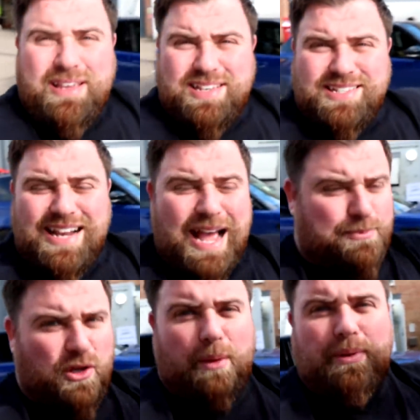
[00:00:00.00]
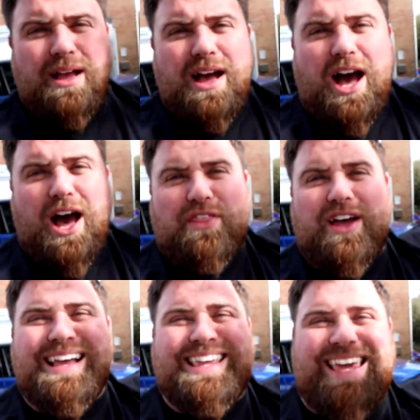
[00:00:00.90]
pieces, laptop,
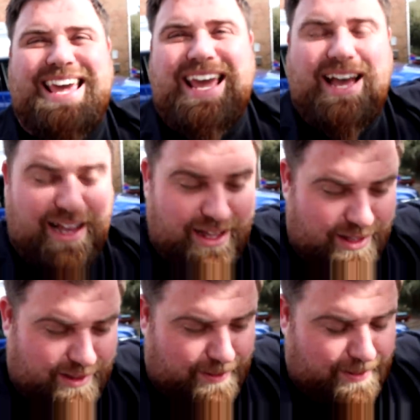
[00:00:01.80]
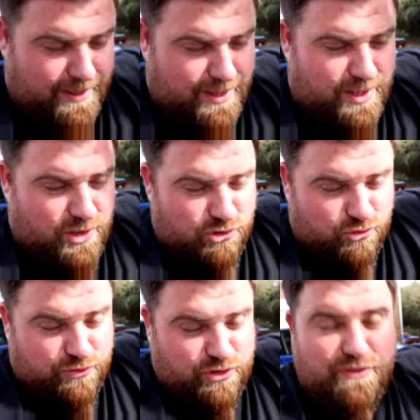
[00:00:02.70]
other gear.
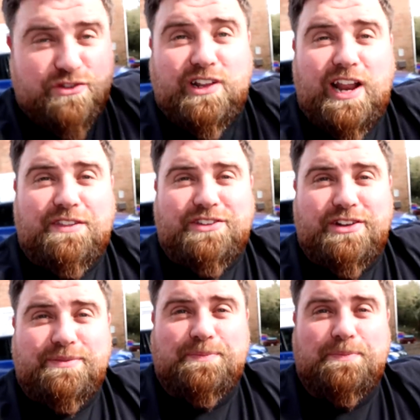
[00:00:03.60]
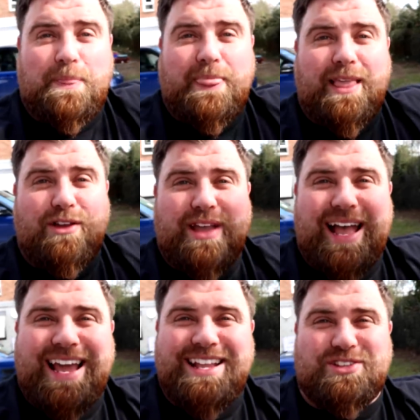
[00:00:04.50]
We've driven to
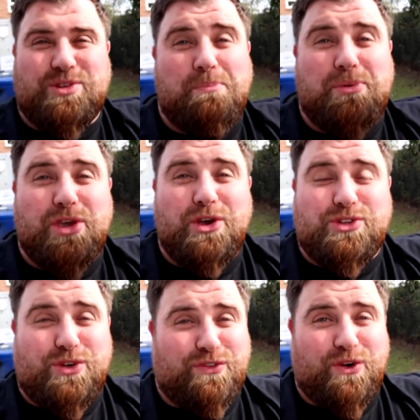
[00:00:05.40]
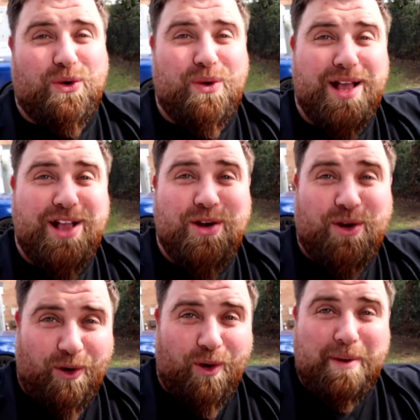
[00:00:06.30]
London, ate some beautiful
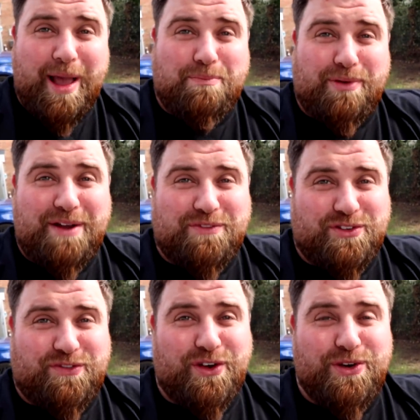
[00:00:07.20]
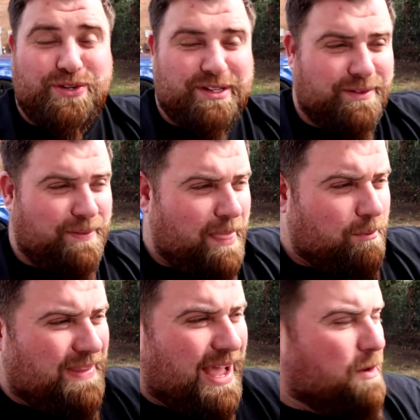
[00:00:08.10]
gourmet breakfast food.
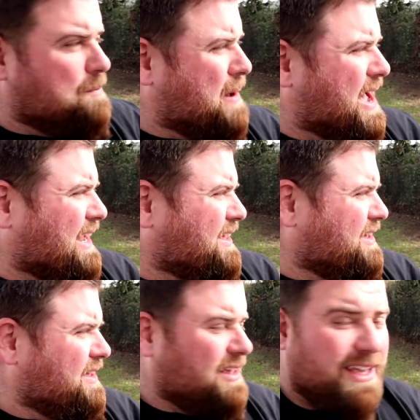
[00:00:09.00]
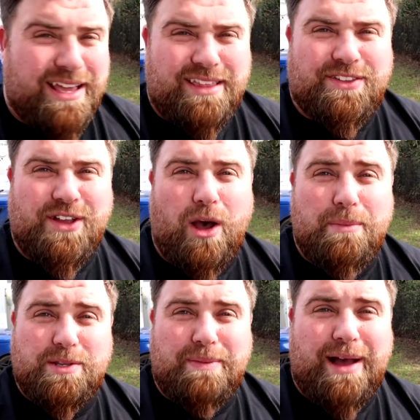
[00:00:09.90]
Now we're back. The
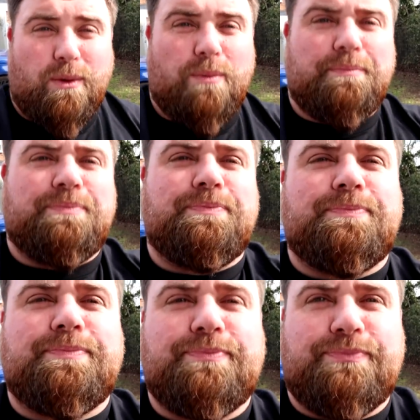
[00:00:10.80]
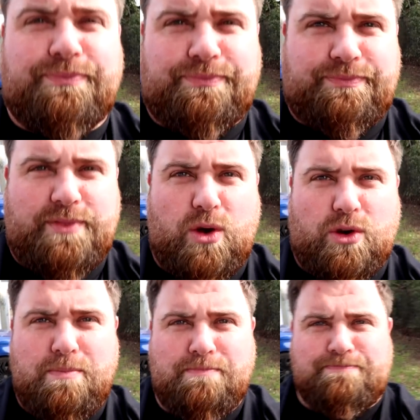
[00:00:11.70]
time is about,
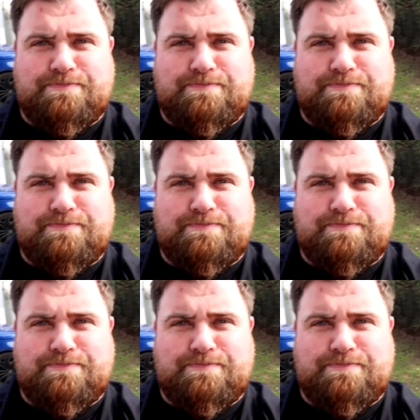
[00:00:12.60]
hold on,